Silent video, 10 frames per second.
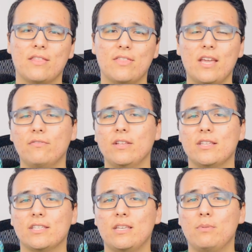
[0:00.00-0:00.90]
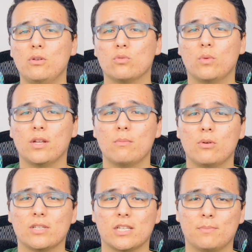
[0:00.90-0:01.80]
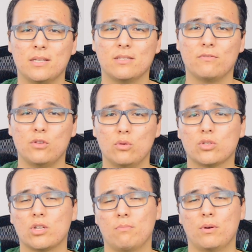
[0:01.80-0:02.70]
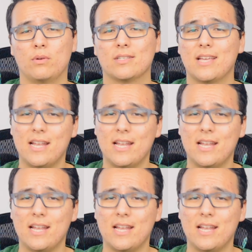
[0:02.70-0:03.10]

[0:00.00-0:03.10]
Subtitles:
and thankfully the CPU is one of the most expensive used components